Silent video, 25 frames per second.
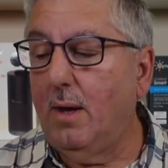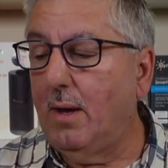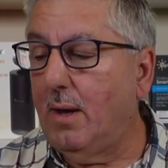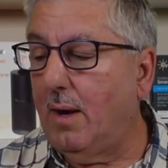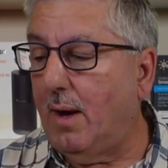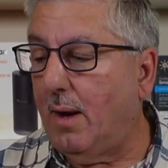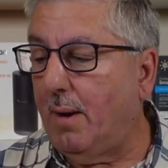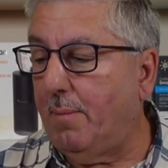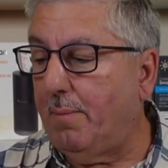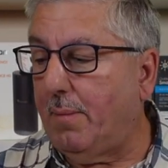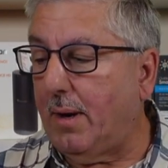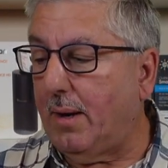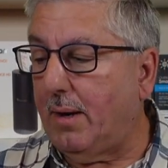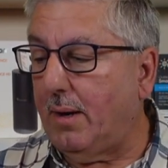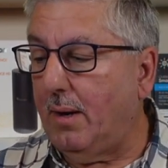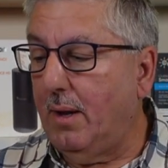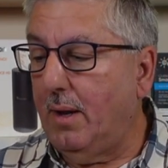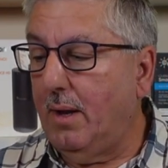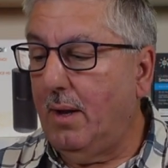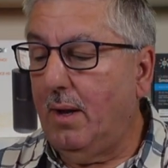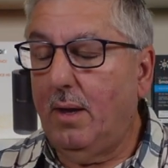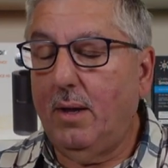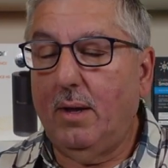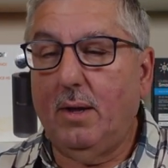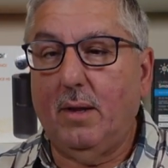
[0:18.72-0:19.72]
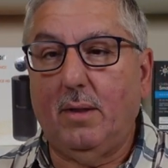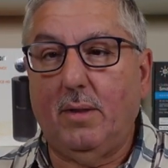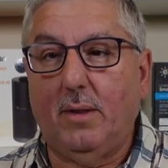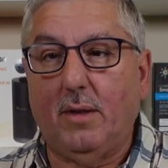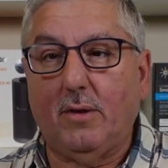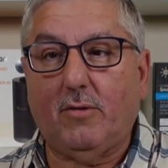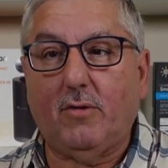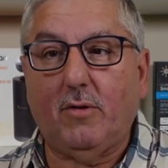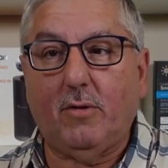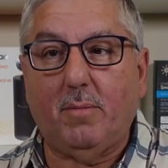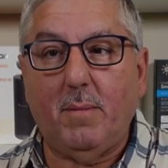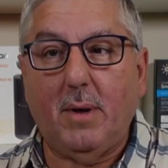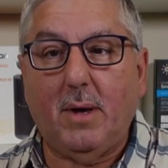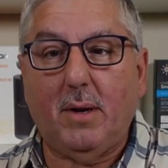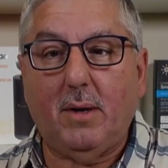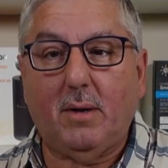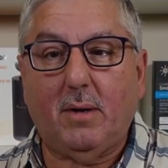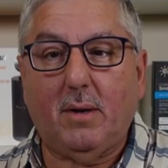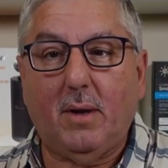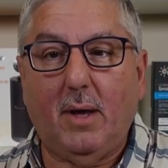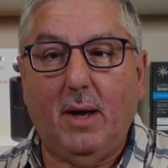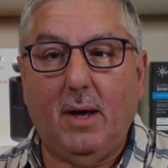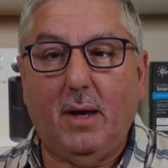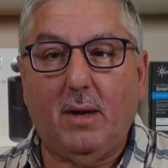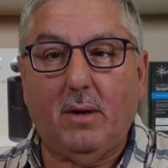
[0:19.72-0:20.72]
But this is meant
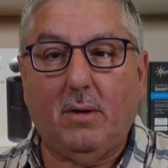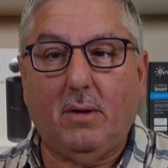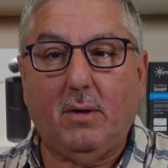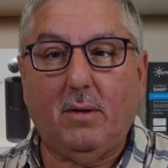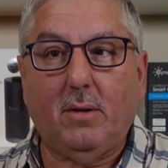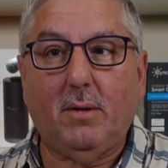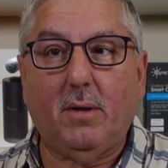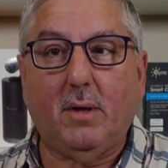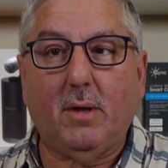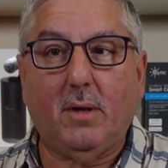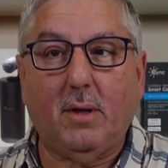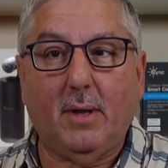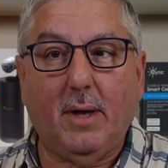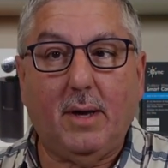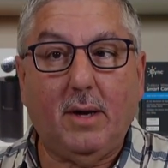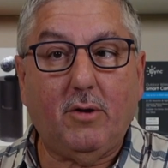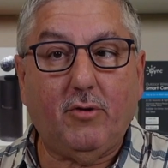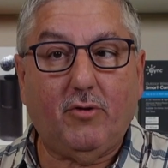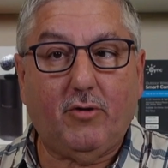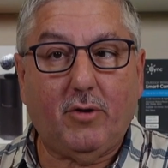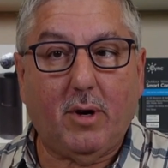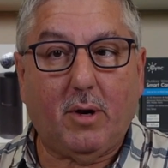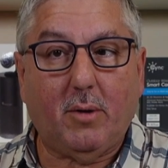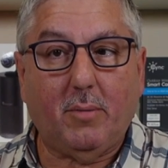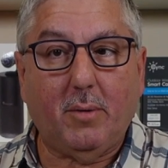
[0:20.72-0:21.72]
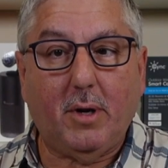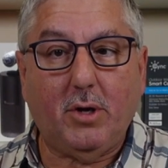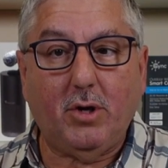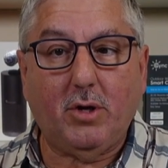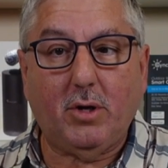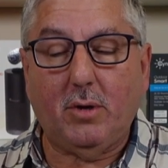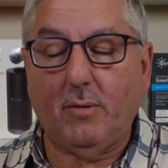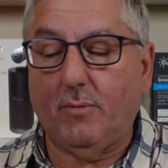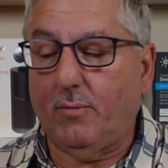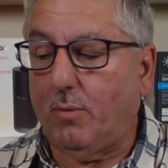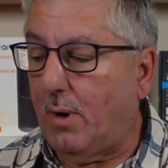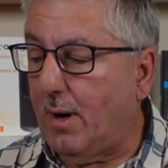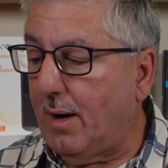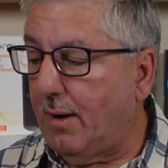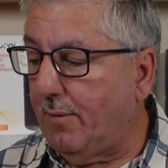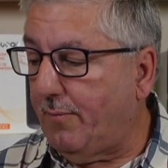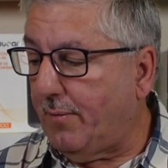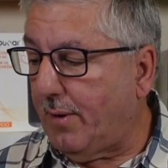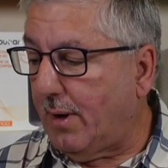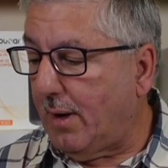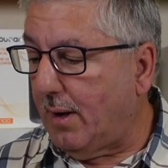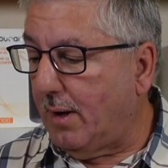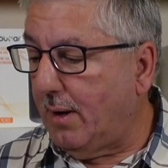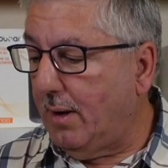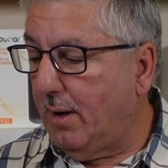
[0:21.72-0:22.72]
to handle the latest generation of
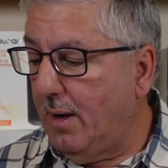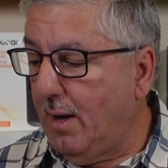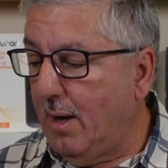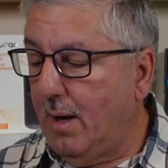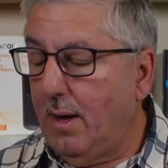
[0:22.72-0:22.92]
Wi-Fi.